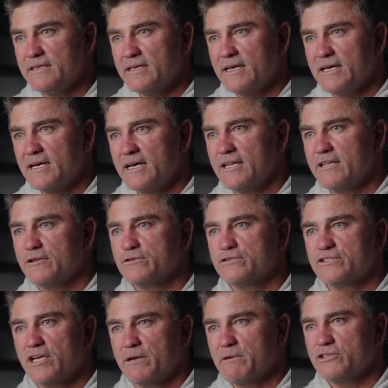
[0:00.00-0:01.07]
There's
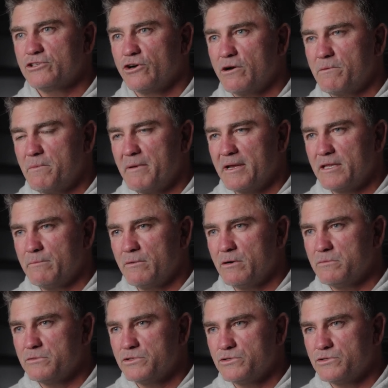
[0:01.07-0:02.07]
so much hype about the Melbourne